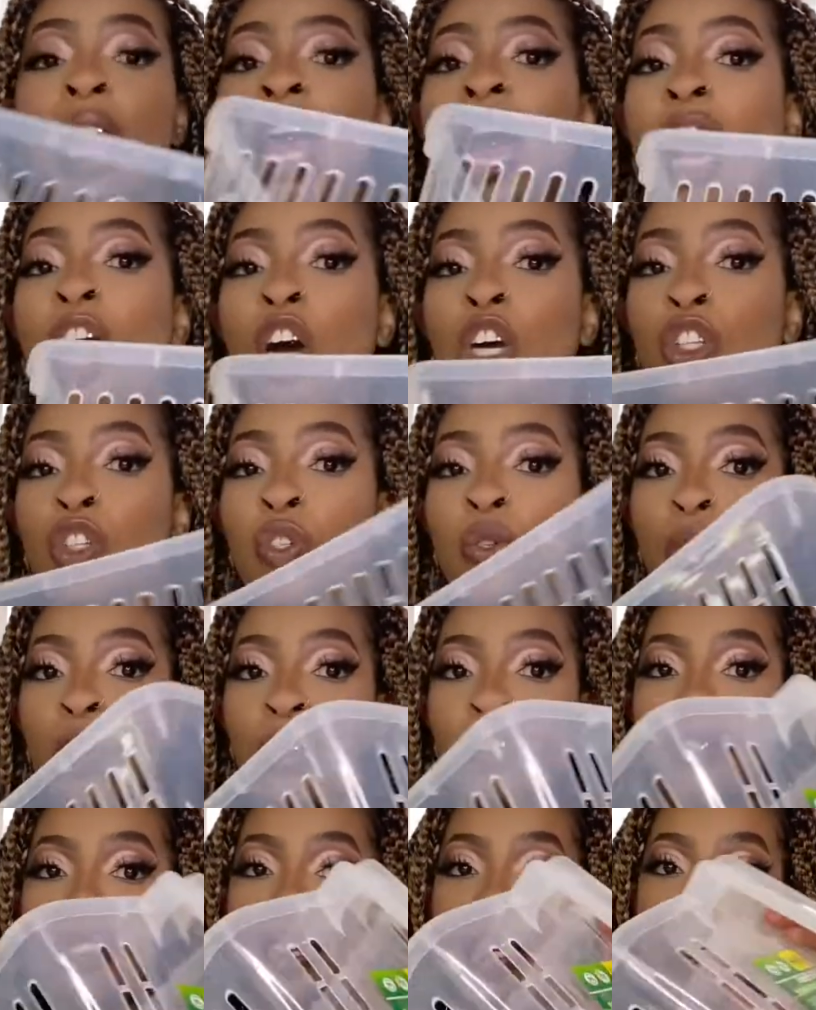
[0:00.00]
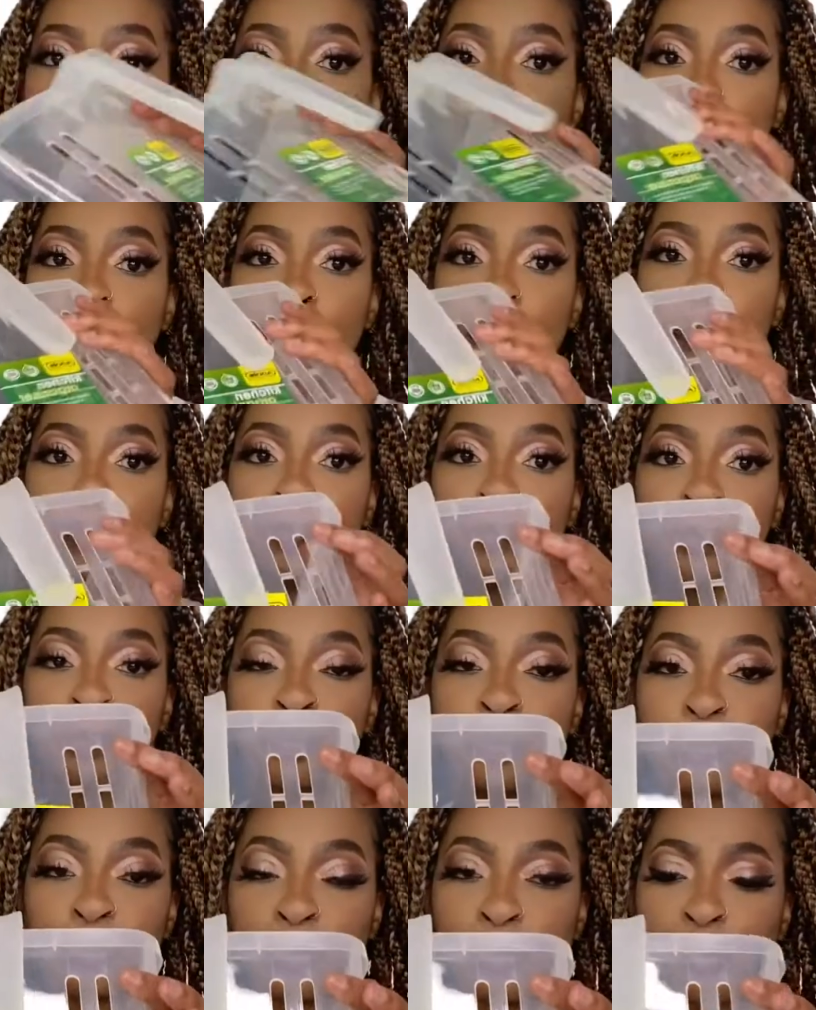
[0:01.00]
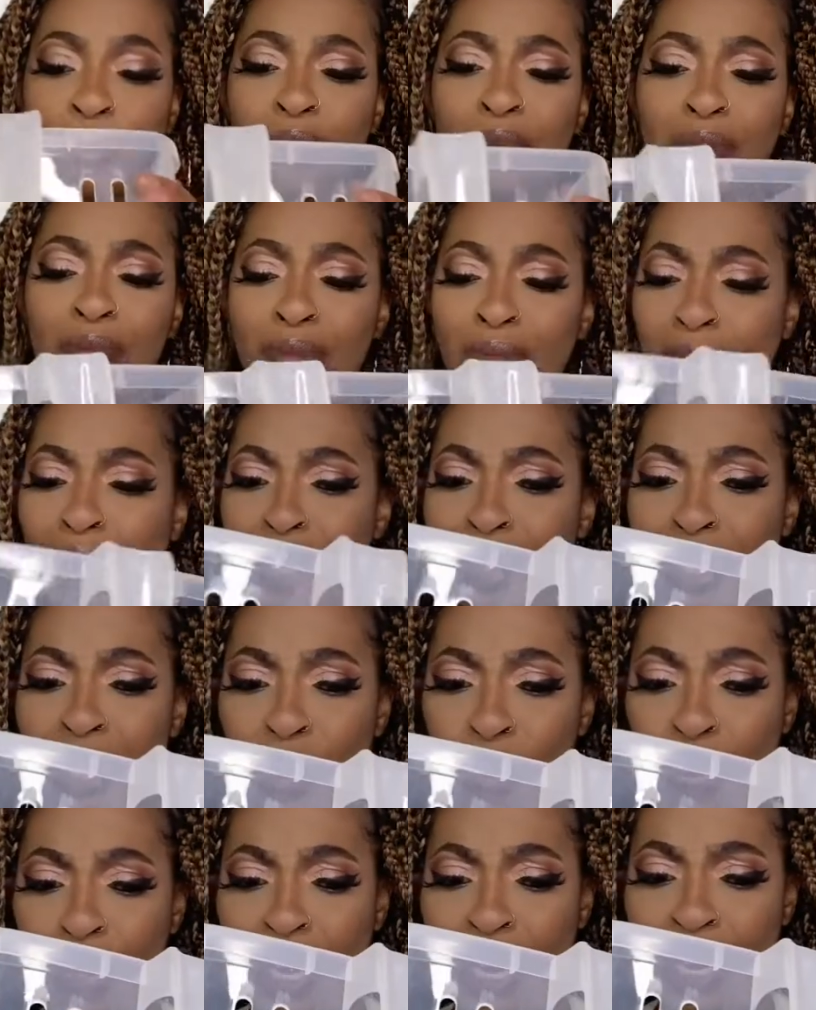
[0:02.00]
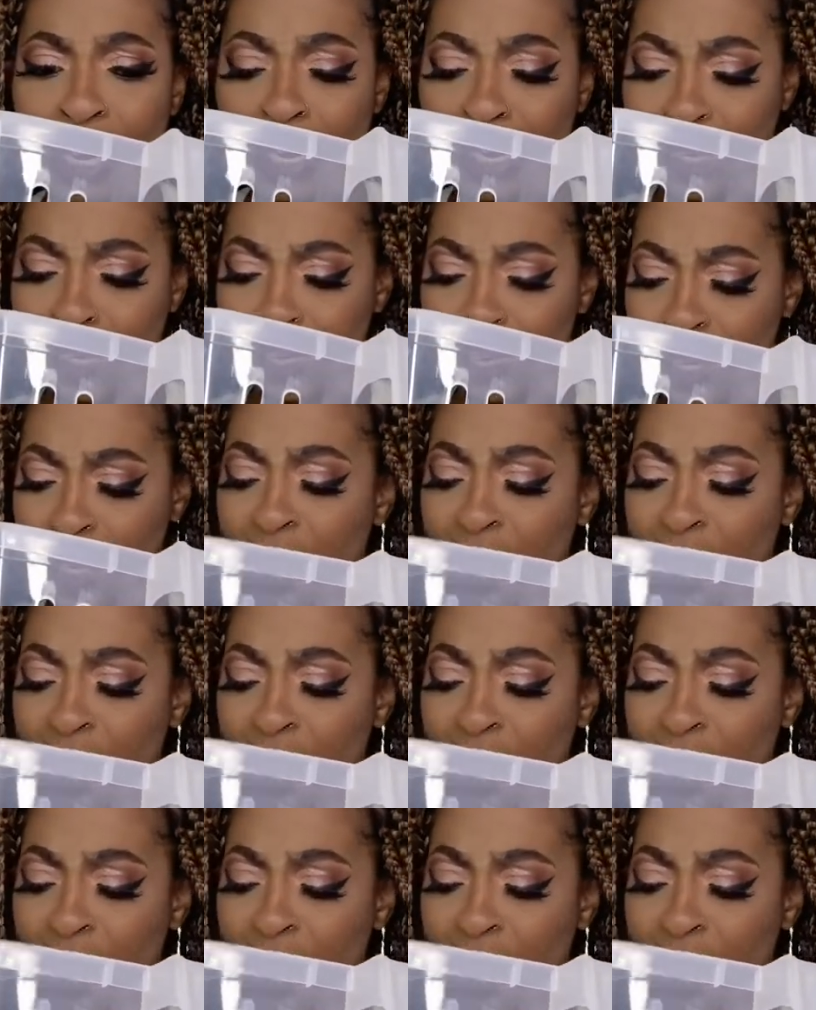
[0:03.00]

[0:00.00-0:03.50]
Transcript: I got two of these. These were like